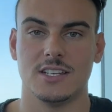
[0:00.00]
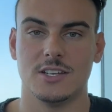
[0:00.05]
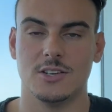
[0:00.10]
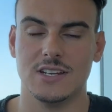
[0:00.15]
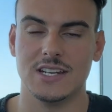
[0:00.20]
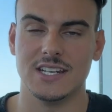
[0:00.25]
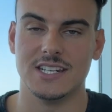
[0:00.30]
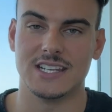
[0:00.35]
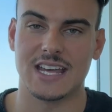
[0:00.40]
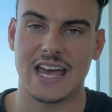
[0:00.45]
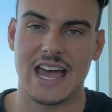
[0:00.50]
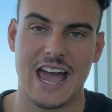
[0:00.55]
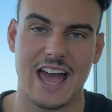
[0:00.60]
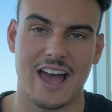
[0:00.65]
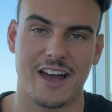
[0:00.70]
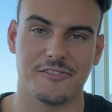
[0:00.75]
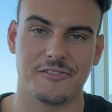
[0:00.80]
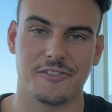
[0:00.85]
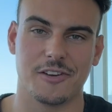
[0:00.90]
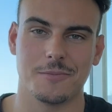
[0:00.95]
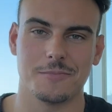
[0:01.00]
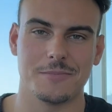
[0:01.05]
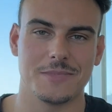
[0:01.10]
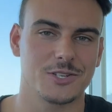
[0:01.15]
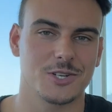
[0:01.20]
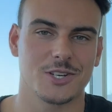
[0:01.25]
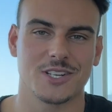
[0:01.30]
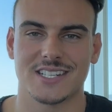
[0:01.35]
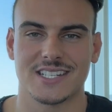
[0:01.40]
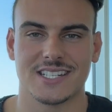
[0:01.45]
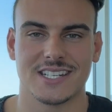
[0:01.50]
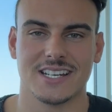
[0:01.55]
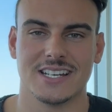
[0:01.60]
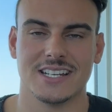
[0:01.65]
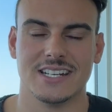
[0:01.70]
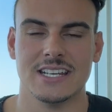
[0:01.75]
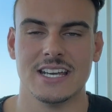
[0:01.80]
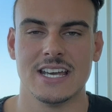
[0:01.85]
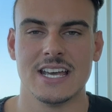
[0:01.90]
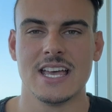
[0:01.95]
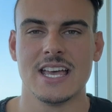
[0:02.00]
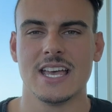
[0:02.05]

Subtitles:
you need to have emissions done,